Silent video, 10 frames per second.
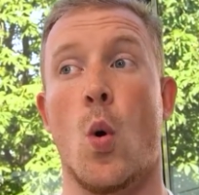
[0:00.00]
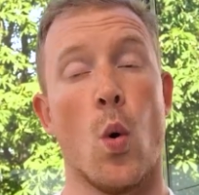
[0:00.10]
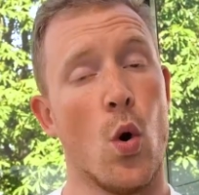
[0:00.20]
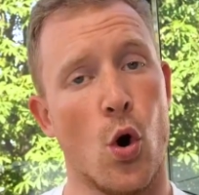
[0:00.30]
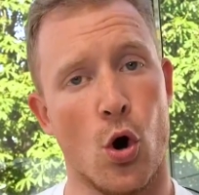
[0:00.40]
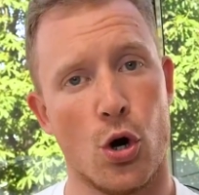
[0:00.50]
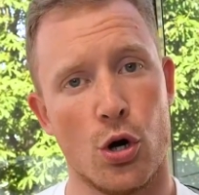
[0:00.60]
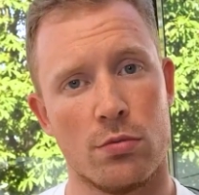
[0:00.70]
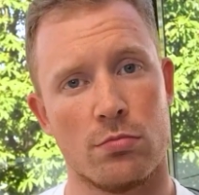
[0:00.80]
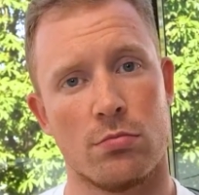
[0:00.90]

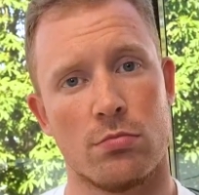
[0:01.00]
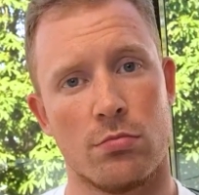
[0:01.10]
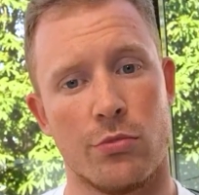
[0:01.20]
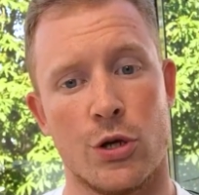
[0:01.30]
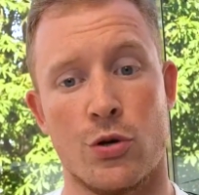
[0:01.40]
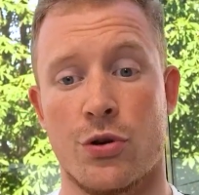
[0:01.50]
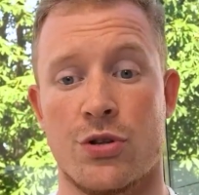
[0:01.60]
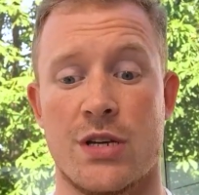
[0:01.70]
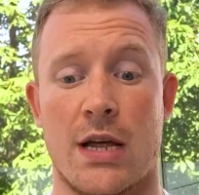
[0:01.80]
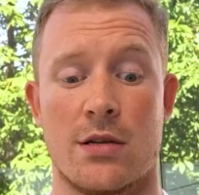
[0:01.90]
Or you could
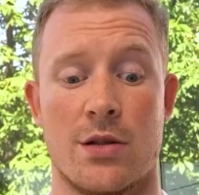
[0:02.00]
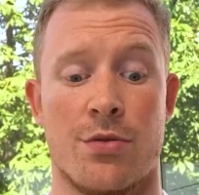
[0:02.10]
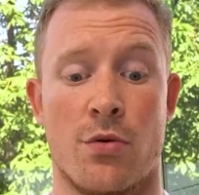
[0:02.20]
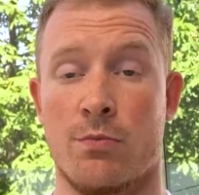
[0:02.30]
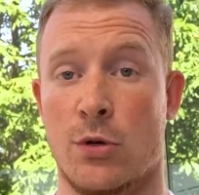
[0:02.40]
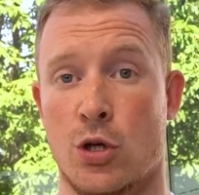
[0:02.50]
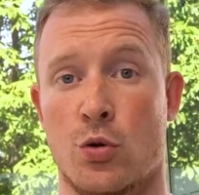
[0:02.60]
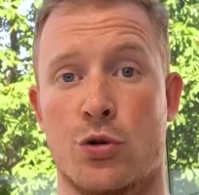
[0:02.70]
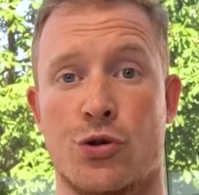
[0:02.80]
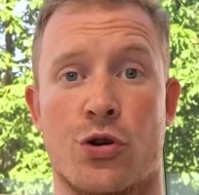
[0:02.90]
send it from
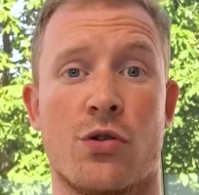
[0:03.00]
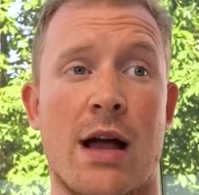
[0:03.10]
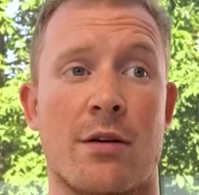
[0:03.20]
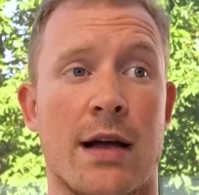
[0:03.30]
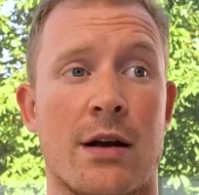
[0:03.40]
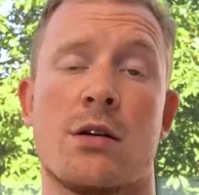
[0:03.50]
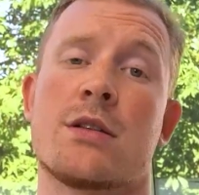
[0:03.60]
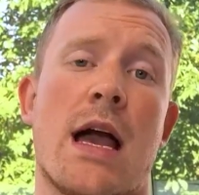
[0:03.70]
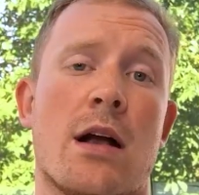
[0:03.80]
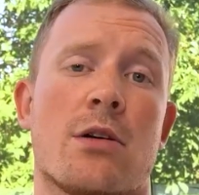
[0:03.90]
you to your aggregator, and
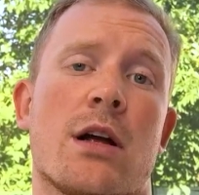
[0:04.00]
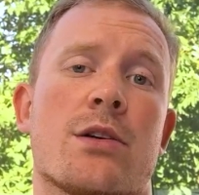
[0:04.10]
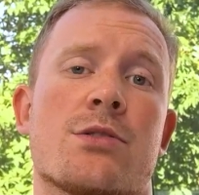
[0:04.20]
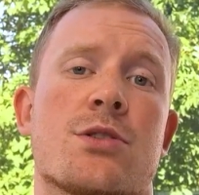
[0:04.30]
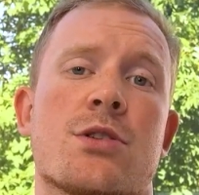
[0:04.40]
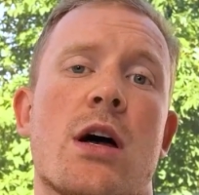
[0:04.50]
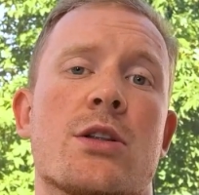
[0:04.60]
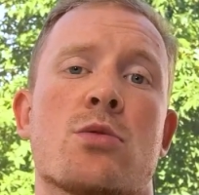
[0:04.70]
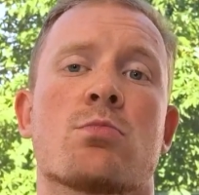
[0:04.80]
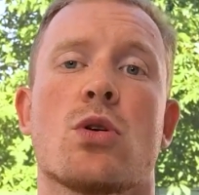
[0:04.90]
the aggregator
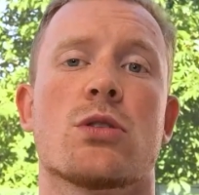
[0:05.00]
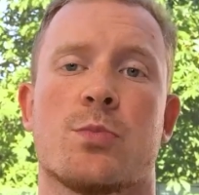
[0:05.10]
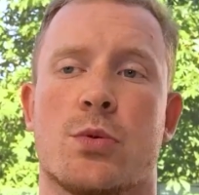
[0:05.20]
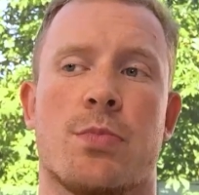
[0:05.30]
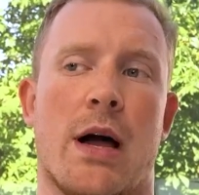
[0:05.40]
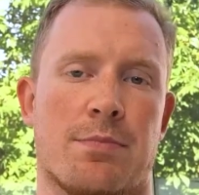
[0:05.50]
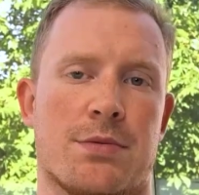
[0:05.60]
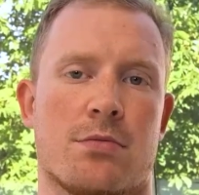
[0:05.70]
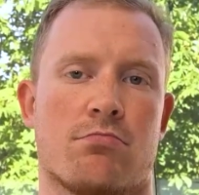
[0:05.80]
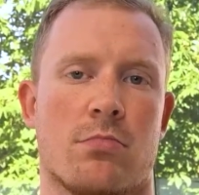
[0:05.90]
decides on multiple
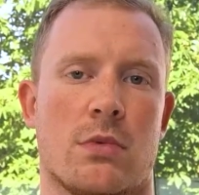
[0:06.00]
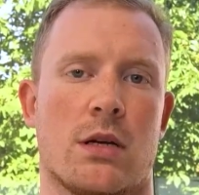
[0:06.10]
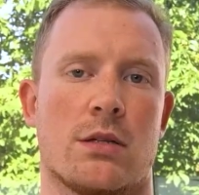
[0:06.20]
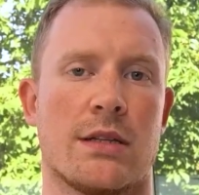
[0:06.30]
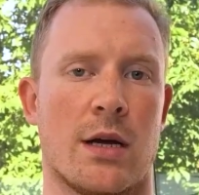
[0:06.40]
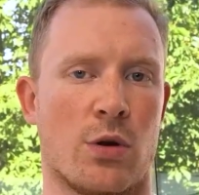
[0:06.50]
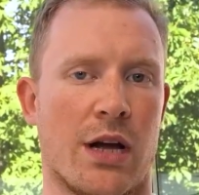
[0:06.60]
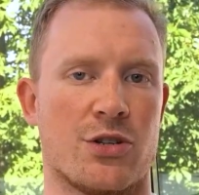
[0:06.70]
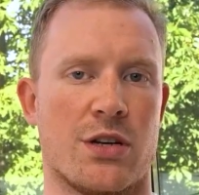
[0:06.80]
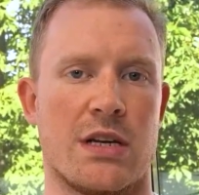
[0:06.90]
pipes that they will
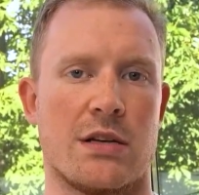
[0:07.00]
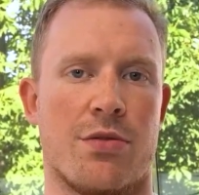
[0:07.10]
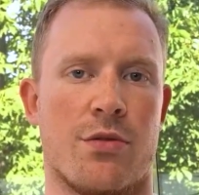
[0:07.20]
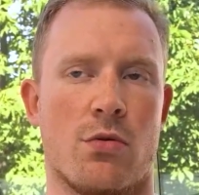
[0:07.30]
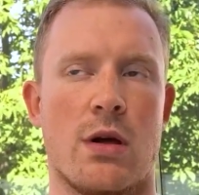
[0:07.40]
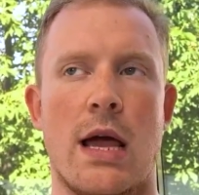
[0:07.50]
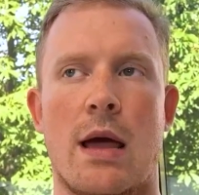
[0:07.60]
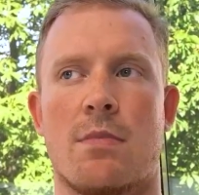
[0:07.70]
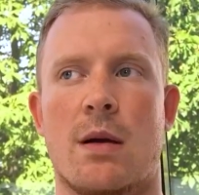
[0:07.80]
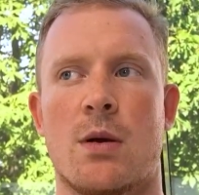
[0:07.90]
actually send it through.
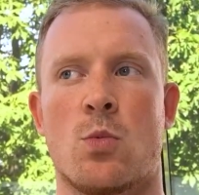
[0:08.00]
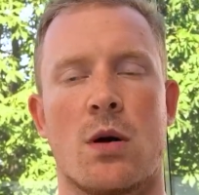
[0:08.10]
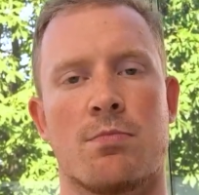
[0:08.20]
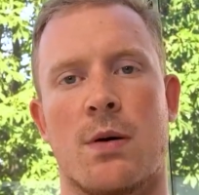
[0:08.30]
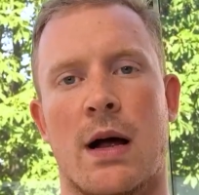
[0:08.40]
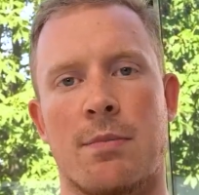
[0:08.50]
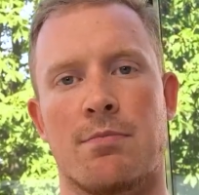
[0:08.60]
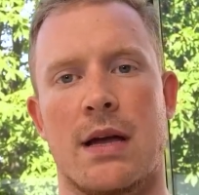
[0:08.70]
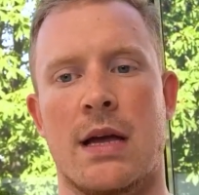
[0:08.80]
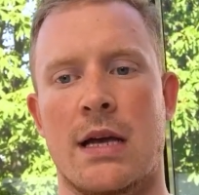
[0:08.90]
Maybe one
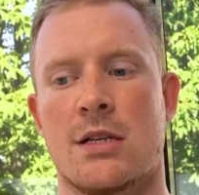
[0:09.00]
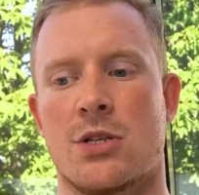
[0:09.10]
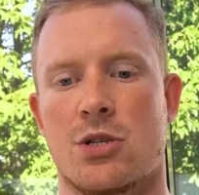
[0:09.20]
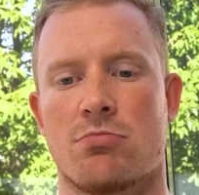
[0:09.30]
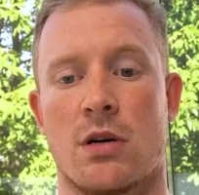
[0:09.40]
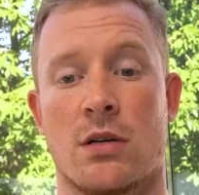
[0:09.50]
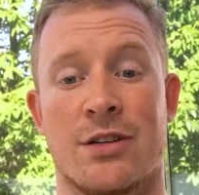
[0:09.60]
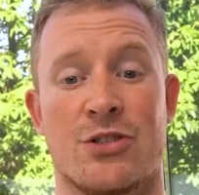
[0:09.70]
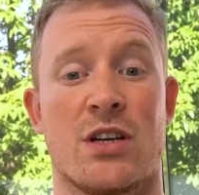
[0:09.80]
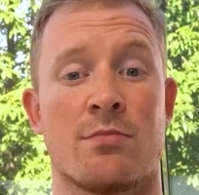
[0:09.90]
pipe is a
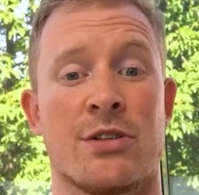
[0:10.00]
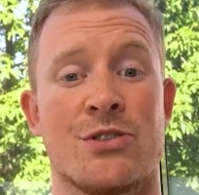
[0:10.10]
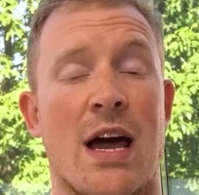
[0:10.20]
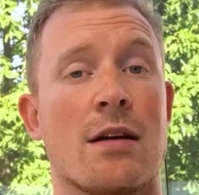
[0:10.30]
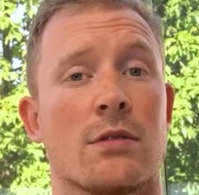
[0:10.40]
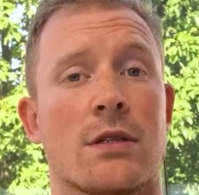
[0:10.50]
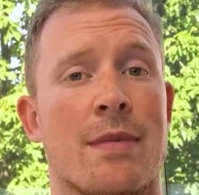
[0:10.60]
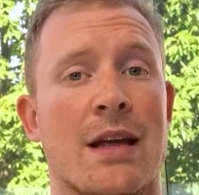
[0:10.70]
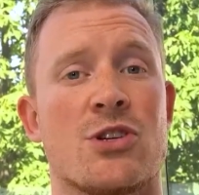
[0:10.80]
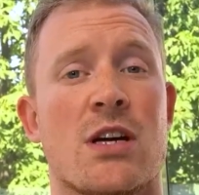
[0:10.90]
legitimate channel, the
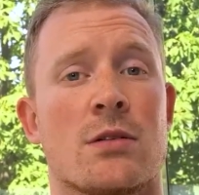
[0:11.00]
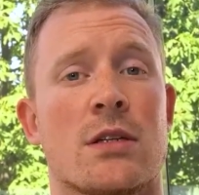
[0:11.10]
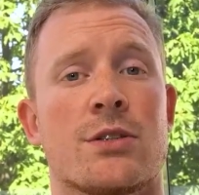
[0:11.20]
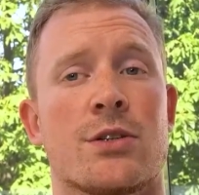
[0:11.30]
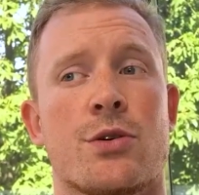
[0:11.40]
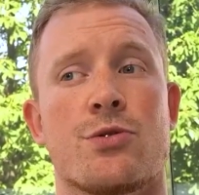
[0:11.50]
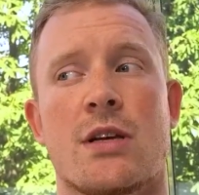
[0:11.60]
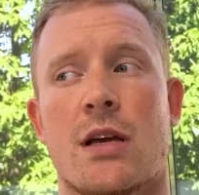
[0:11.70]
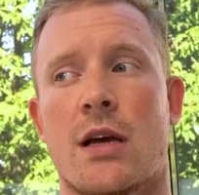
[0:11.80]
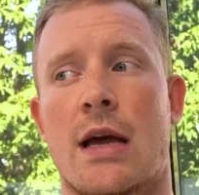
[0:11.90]
main channel that they're
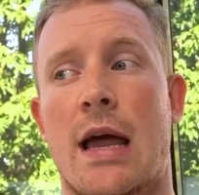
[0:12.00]
using.